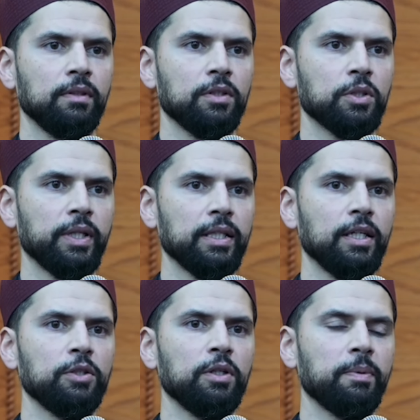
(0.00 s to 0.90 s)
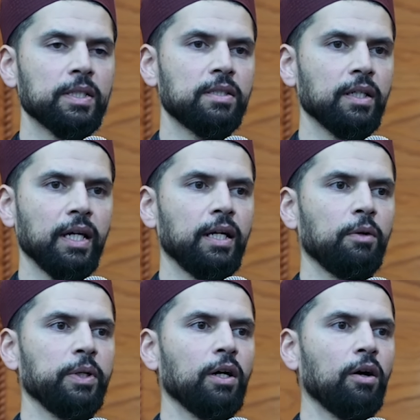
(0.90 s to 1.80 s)
so that they do the best they can.
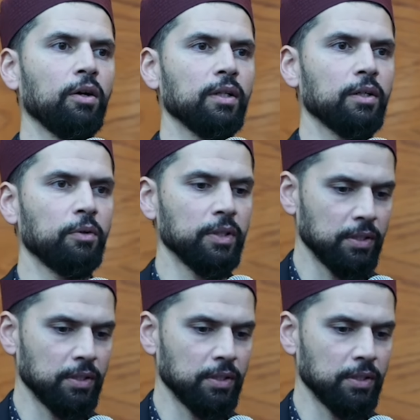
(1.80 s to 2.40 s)
Now, we all are going